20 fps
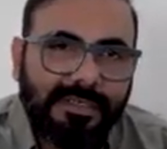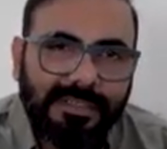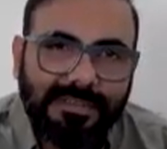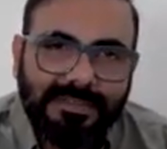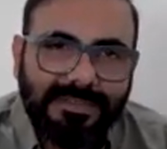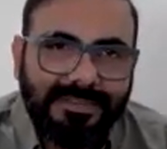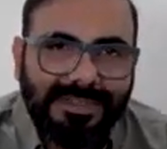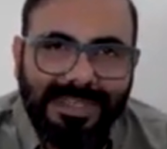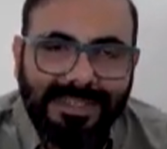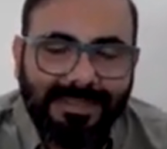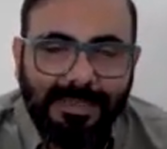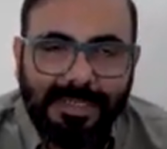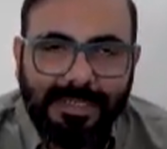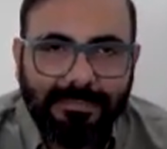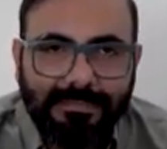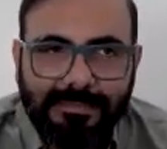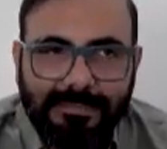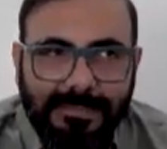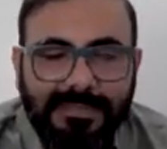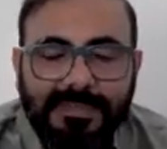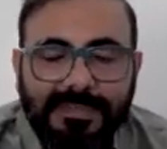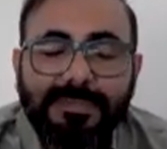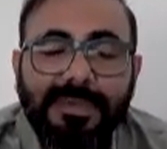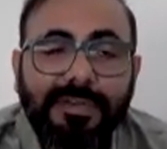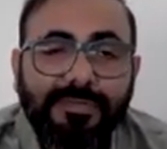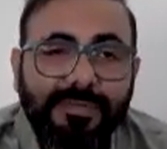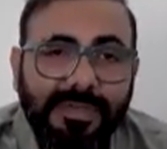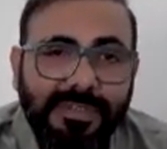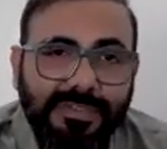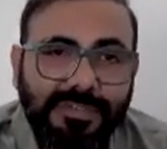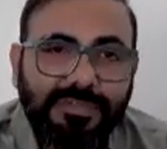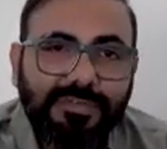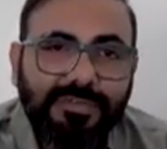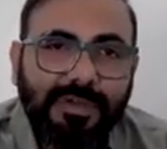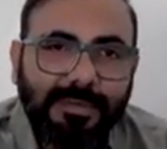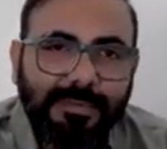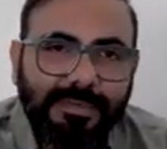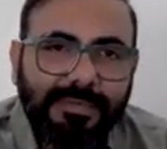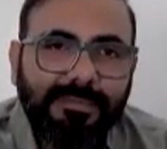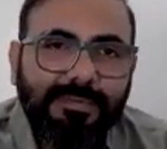This is my first
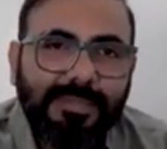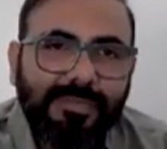job.